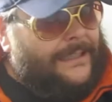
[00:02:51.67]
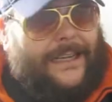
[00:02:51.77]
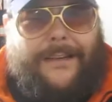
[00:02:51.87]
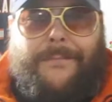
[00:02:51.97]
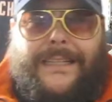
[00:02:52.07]

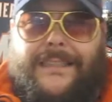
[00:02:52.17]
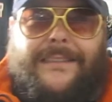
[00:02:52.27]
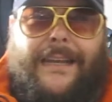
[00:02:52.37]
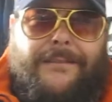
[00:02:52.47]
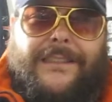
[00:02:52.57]
And I make the
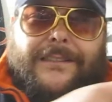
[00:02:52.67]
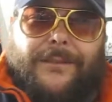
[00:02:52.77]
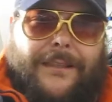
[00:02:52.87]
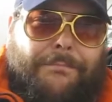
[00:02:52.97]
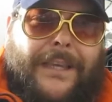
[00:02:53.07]
sandwiches
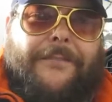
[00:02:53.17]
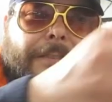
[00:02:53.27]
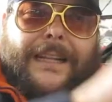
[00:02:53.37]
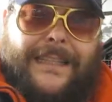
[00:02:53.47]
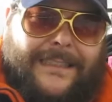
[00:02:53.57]
with the beef
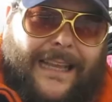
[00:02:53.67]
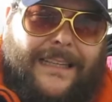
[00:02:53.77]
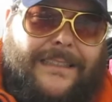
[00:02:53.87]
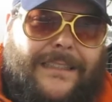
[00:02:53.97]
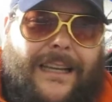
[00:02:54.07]
and the
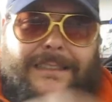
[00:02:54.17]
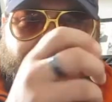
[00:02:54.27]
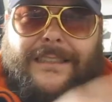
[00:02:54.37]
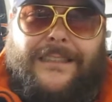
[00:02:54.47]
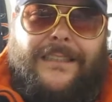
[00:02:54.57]
Italian
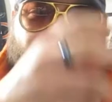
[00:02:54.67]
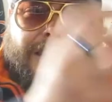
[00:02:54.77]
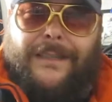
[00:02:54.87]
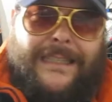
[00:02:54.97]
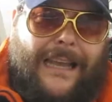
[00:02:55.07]
sausage and the
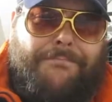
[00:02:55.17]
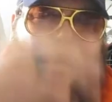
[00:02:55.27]
sweet nut